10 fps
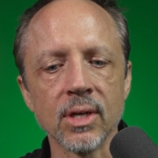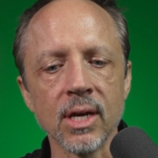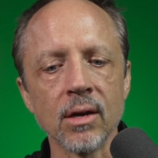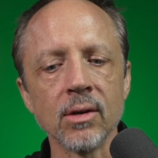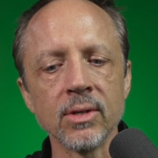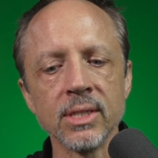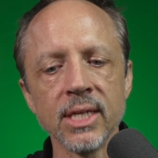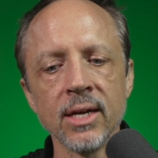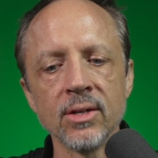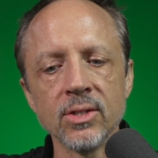cargo
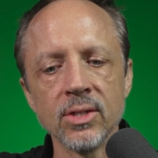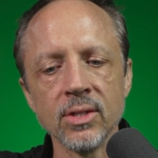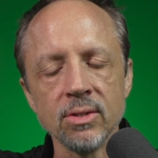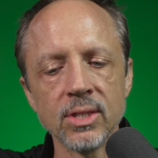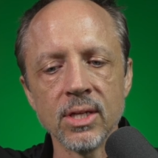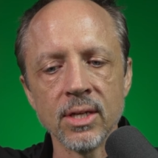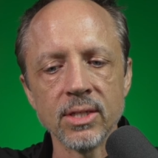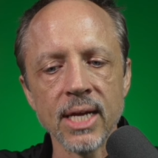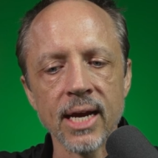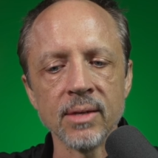containers and you you
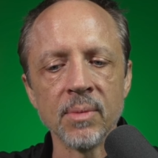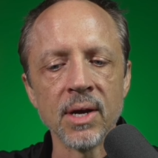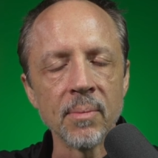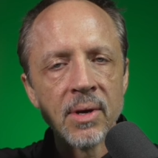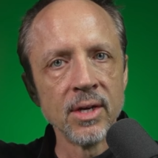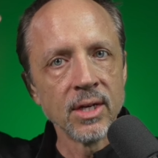stacked them up.